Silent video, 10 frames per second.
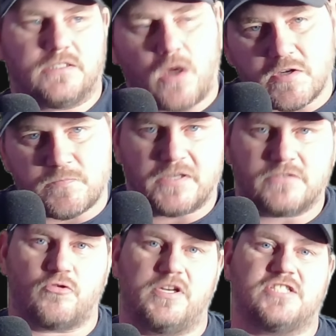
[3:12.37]
and it's always been
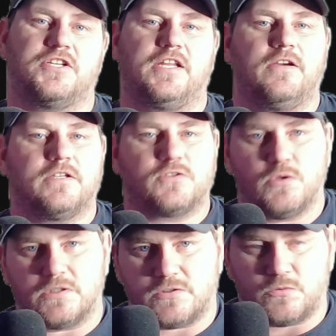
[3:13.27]
traditionally hooked
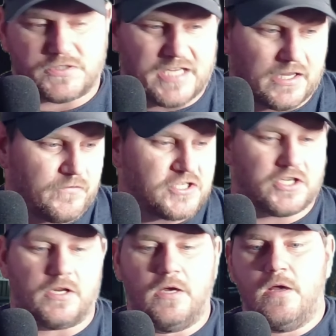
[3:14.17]
to a, to a
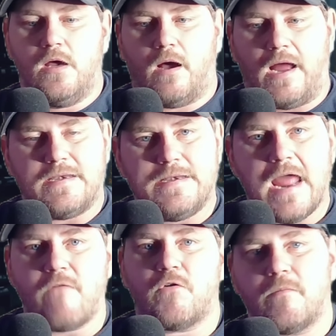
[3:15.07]
television. I
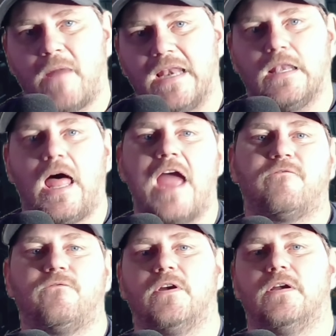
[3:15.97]
never in my
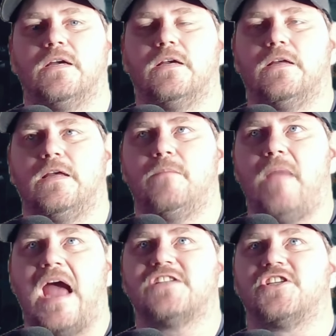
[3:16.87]
life
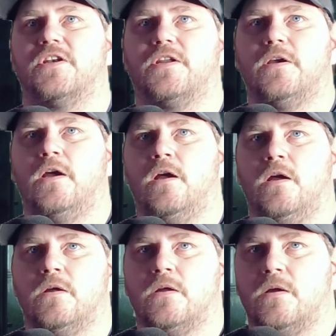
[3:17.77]
imagined
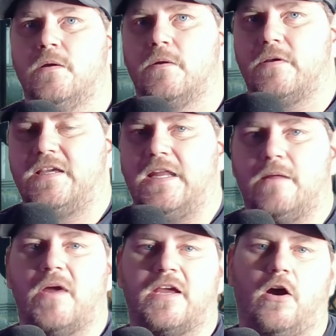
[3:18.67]

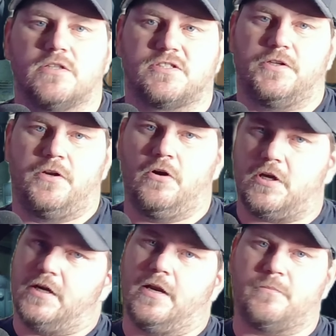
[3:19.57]
getting my console and
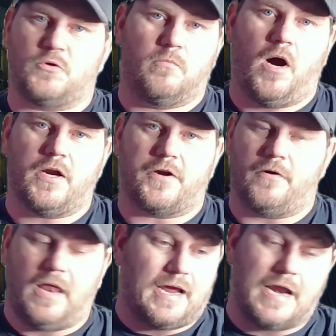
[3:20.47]
hooking it up to a
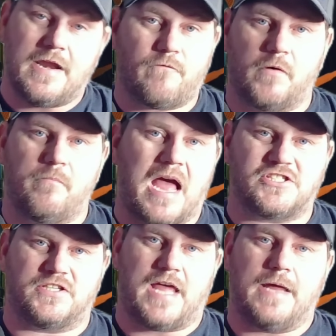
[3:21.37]
monitor. Like I never
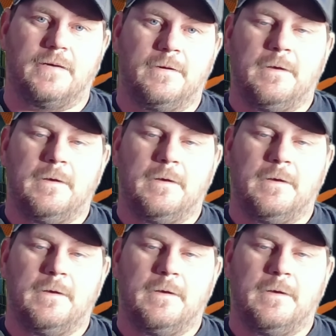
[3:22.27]
imagined that.